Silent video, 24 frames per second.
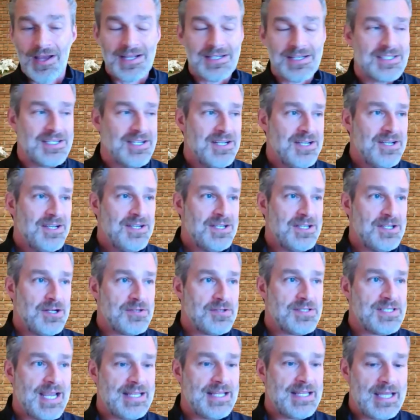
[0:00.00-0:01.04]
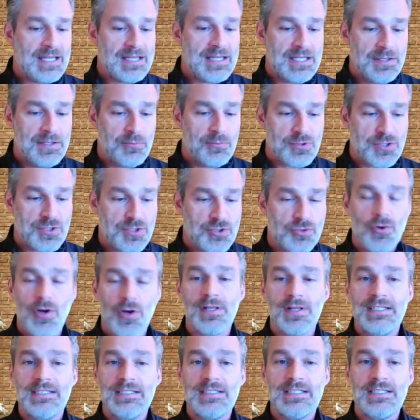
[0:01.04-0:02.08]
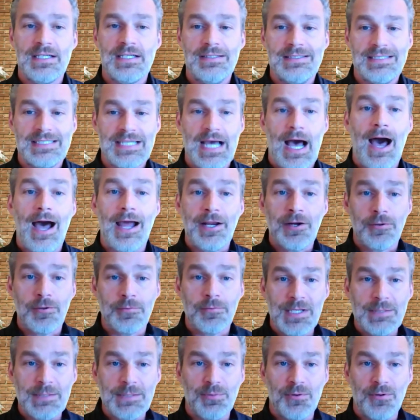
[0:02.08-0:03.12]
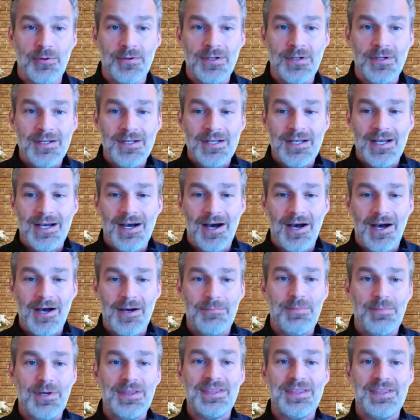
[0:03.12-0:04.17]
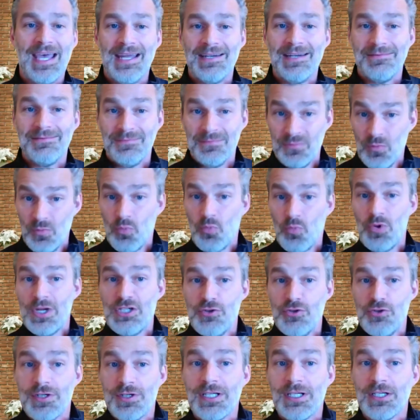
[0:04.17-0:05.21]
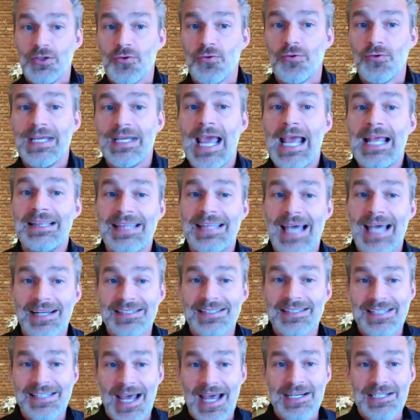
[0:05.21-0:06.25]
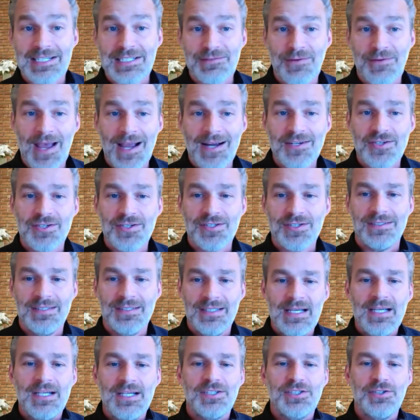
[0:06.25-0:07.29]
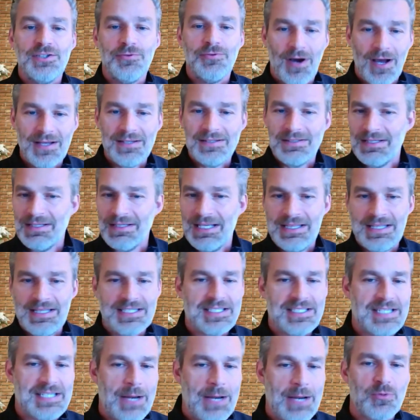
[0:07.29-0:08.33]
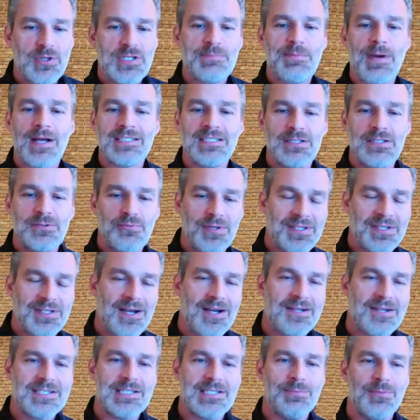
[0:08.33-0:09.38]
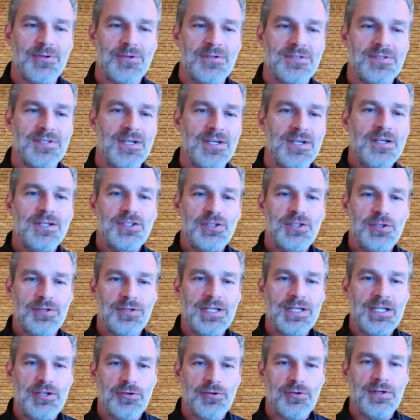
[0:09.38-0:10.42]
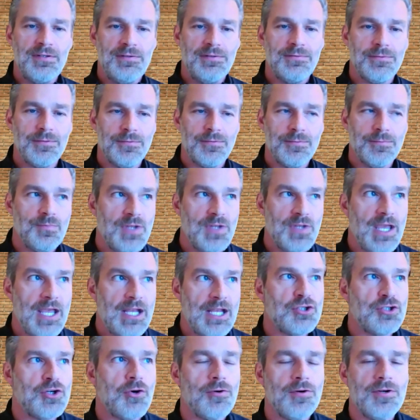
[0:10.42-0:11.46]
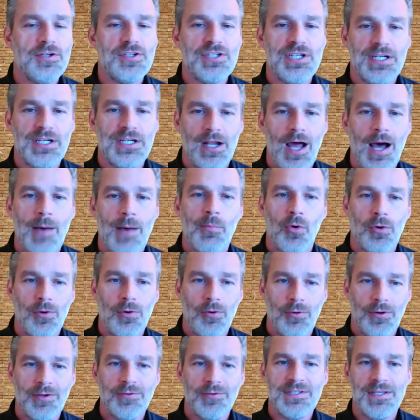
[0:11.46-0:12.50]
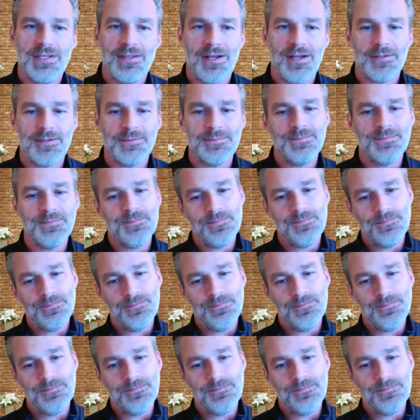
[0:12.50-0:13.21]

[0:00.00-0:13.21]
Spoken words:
clients, saying that they were struggling to hire people. But then when you can create that satisfaction, you in the same respect as with customers, you're encouraging a lot more loyalty there.